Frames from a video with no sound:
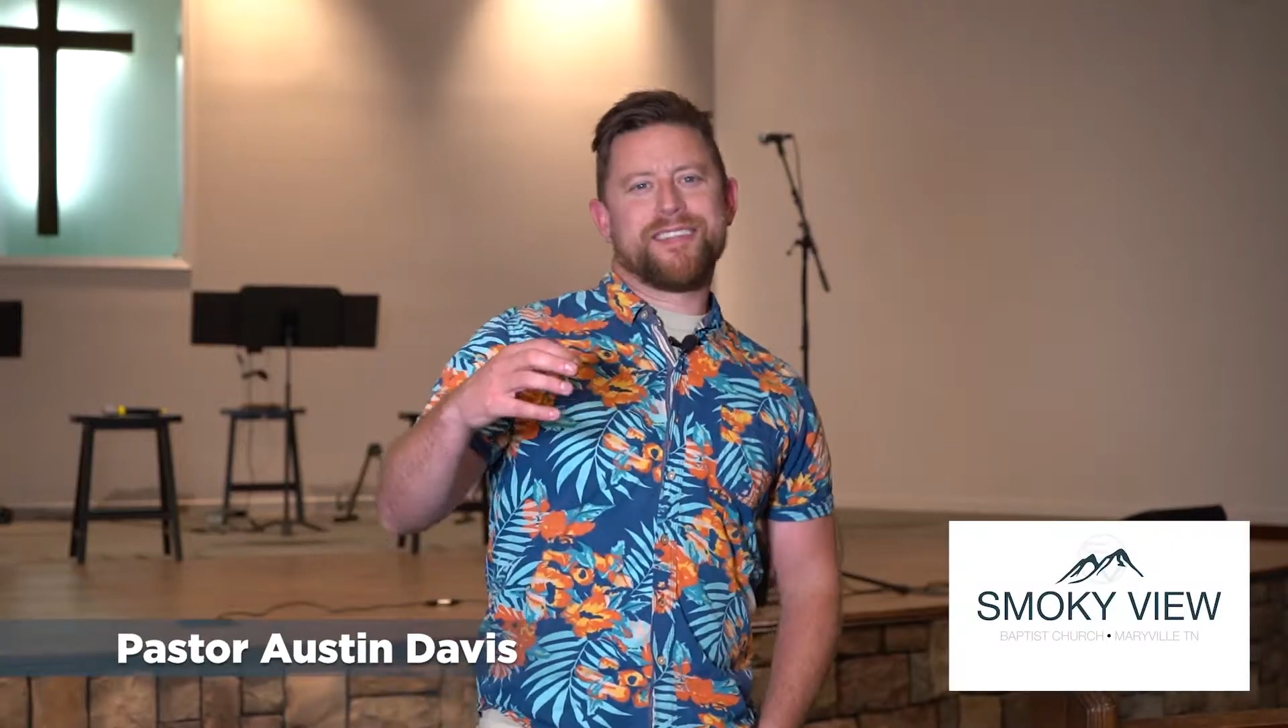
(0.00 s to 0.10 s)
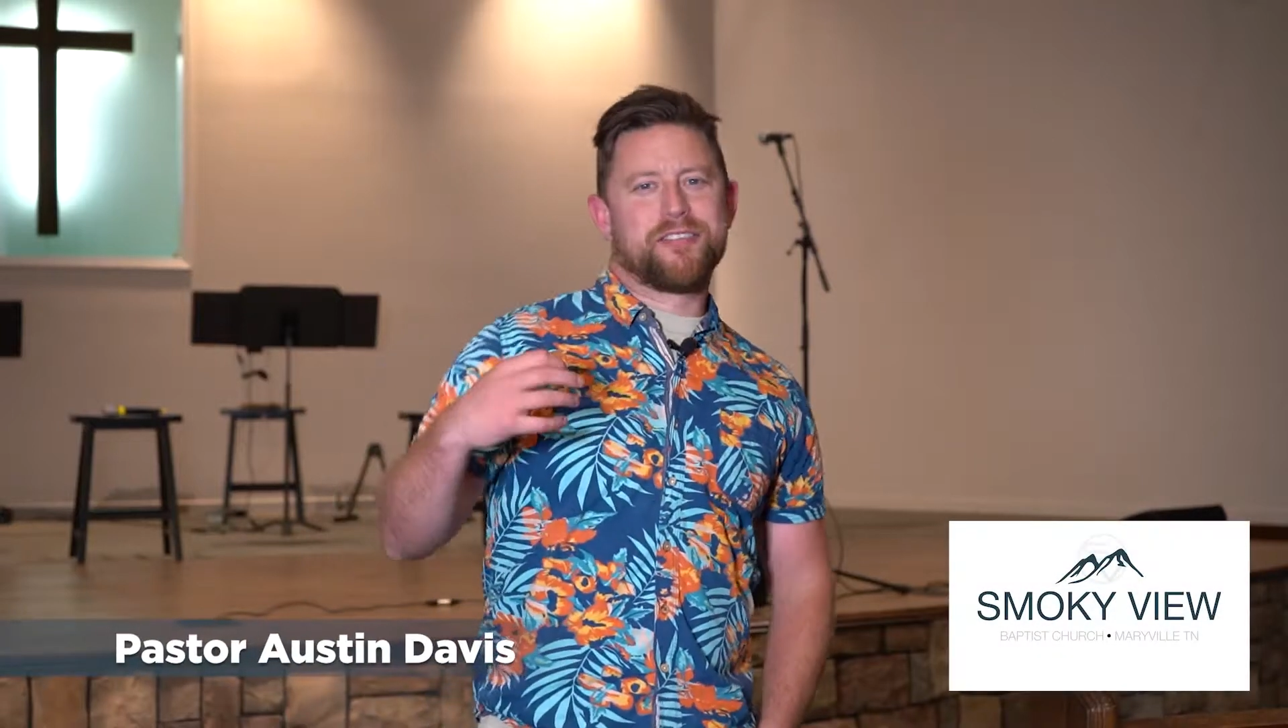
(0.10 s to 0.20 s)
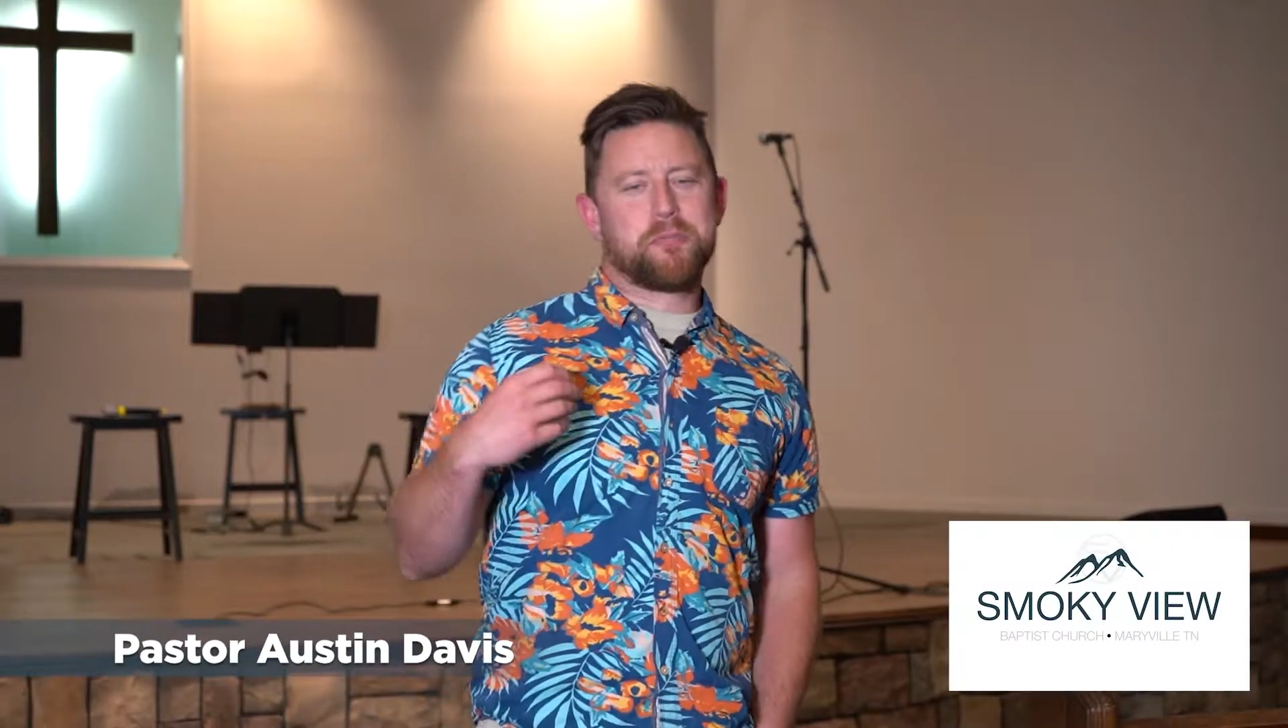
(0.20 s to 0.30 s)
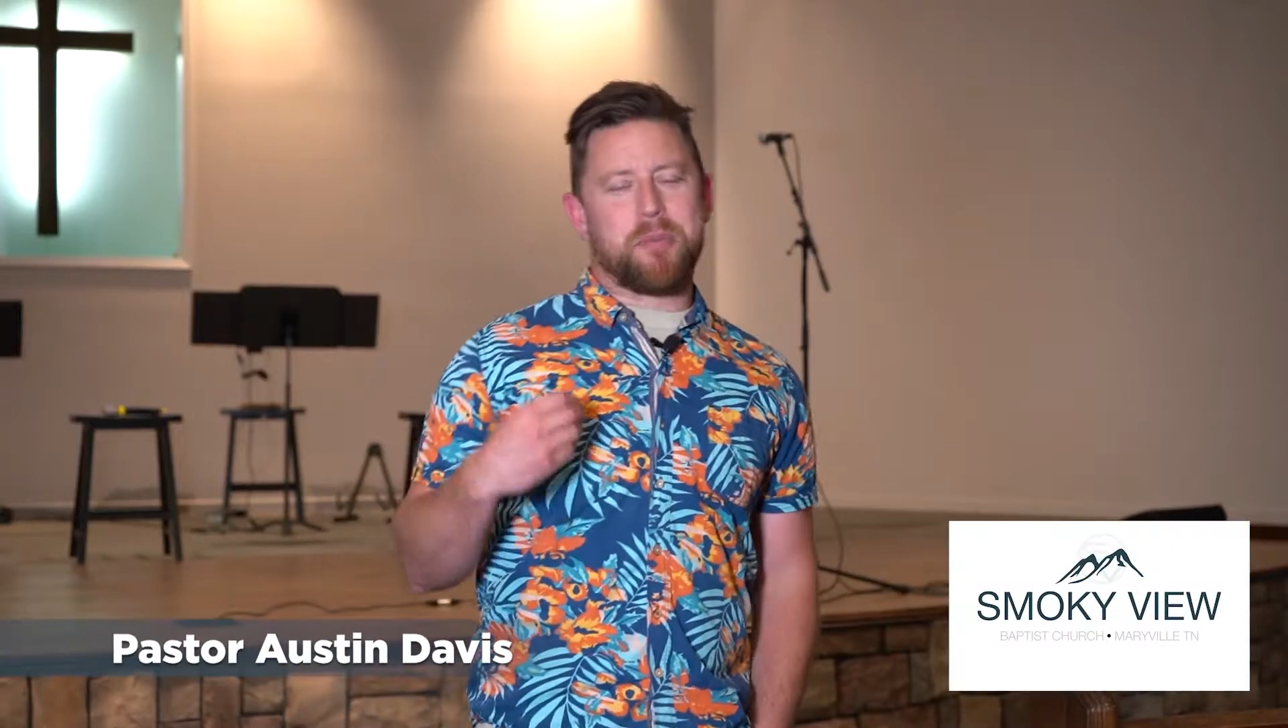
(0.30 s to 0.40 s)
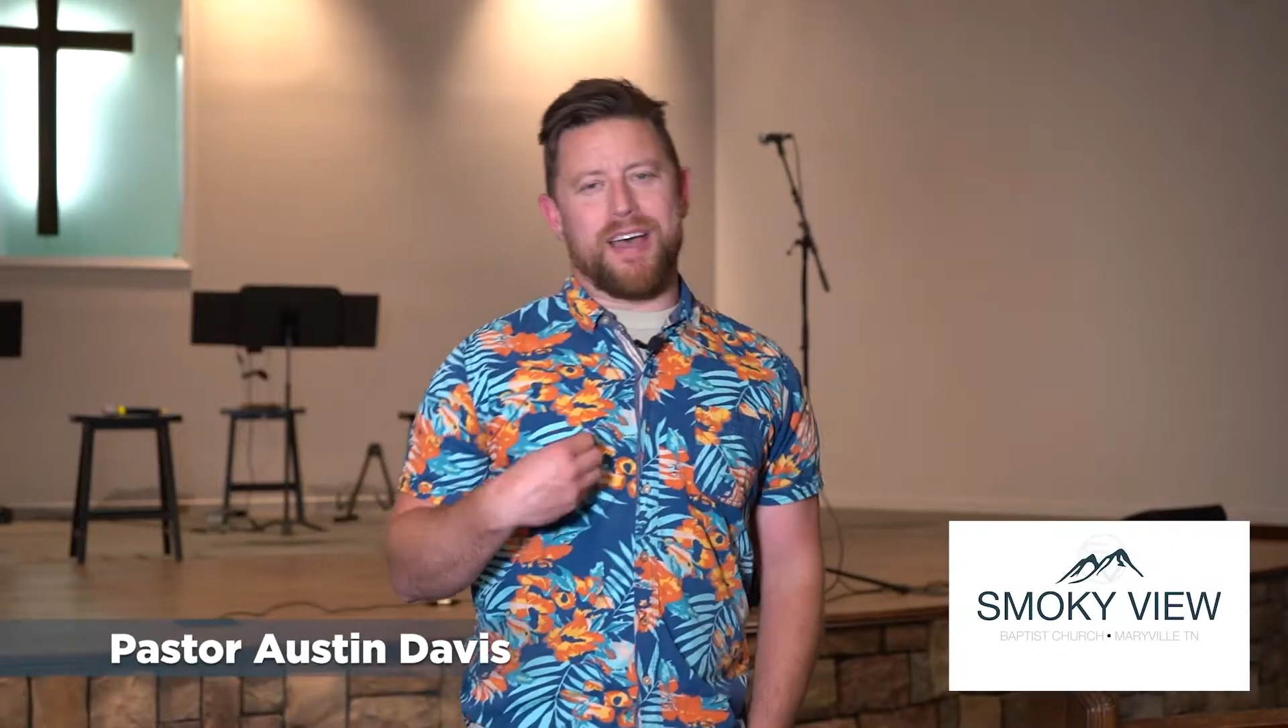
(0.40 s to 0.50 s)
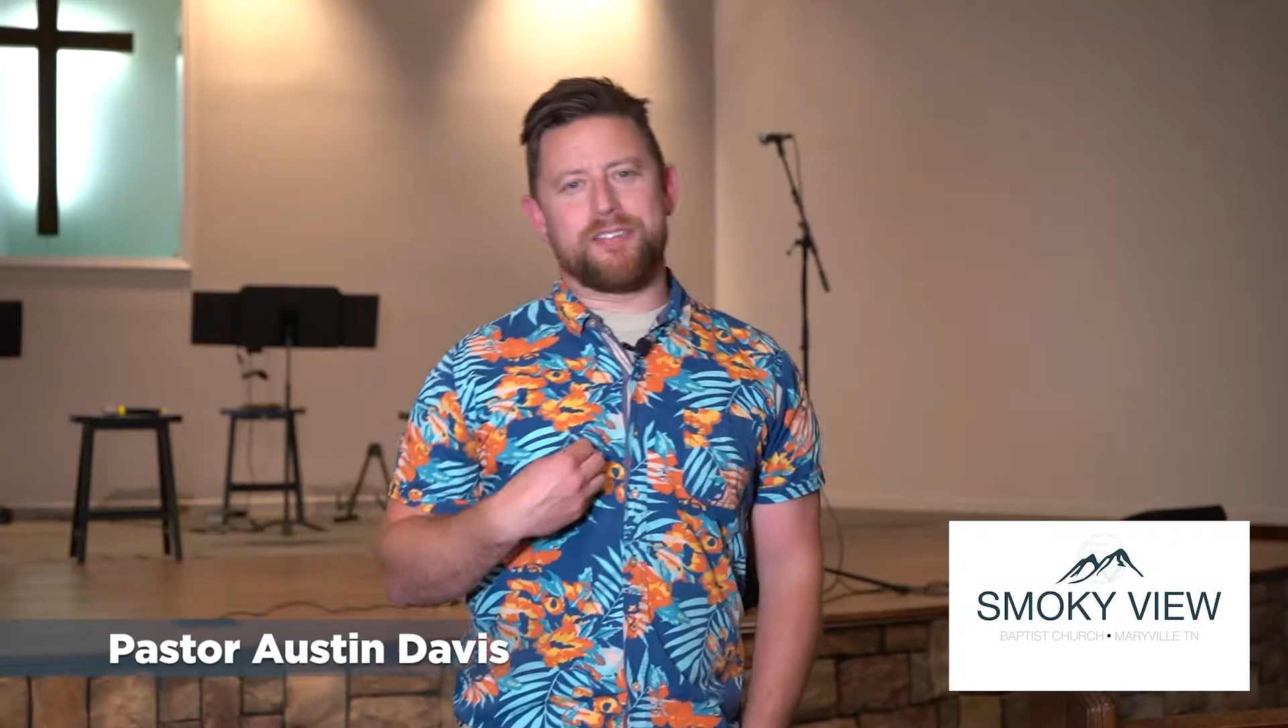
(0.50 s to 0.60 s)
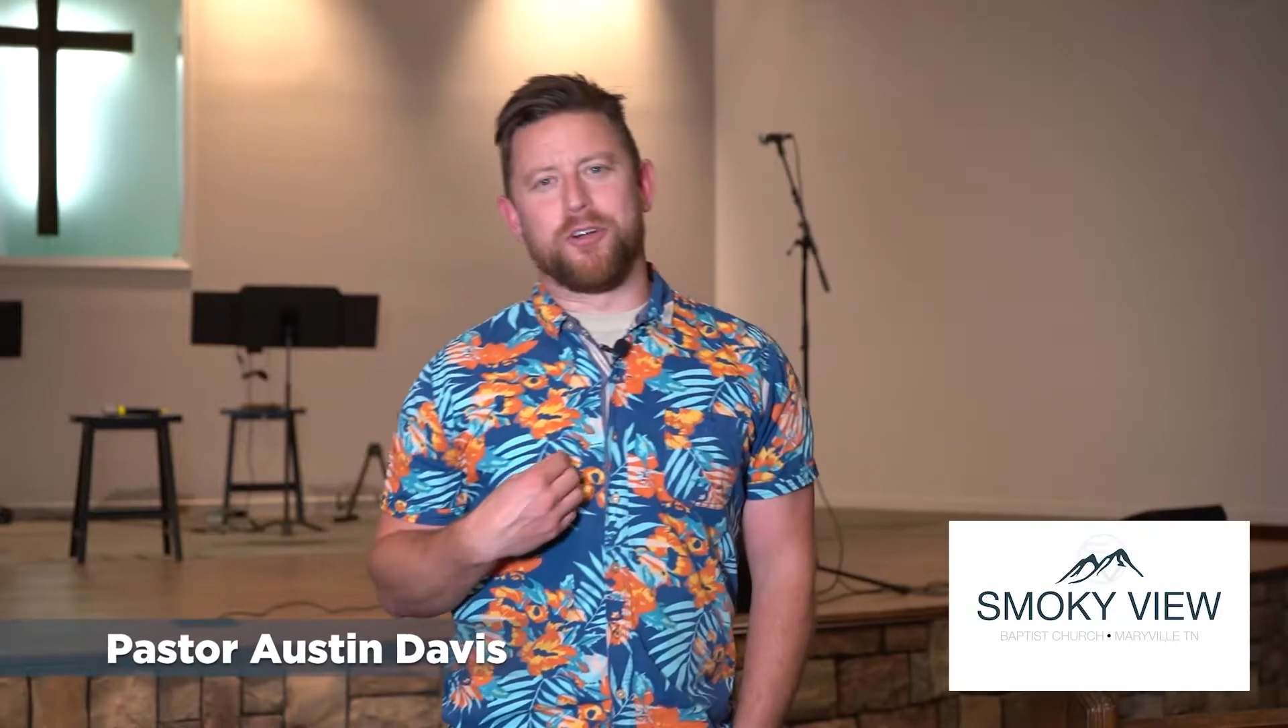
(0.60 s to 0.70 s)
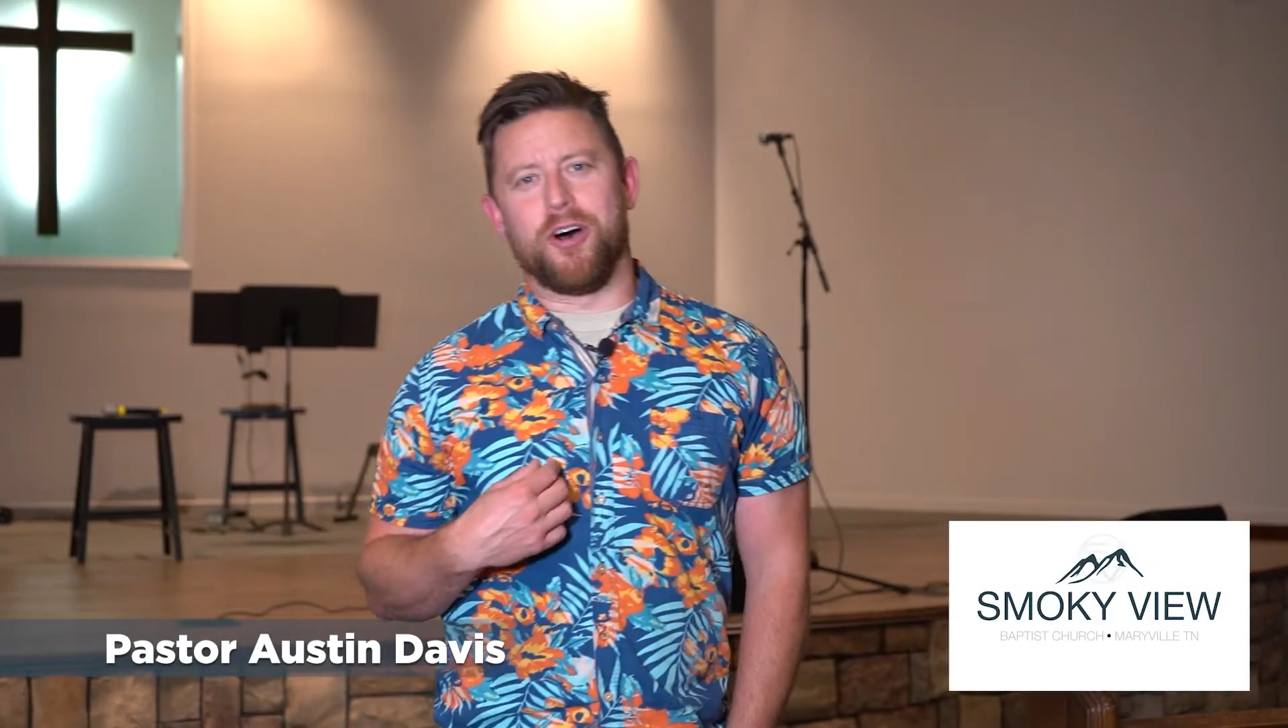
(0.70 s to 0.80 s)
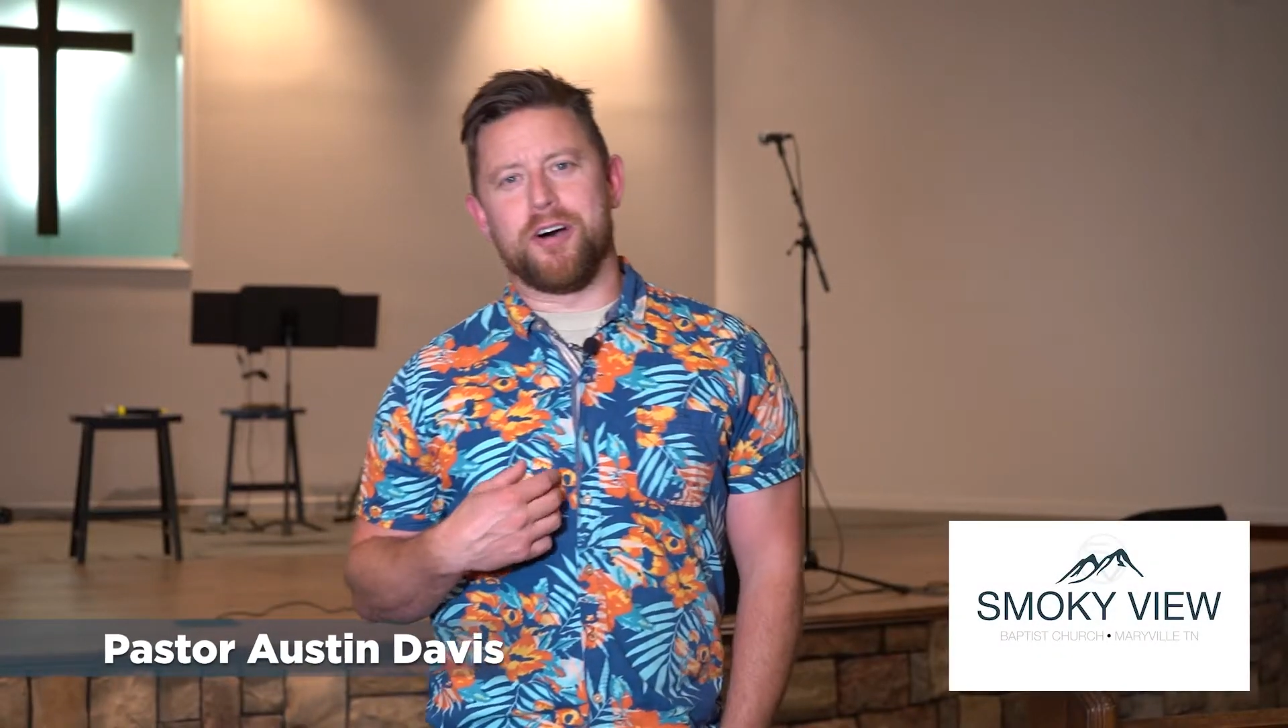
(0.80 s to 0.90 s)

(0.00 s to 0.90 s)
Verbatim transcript: this is Pastor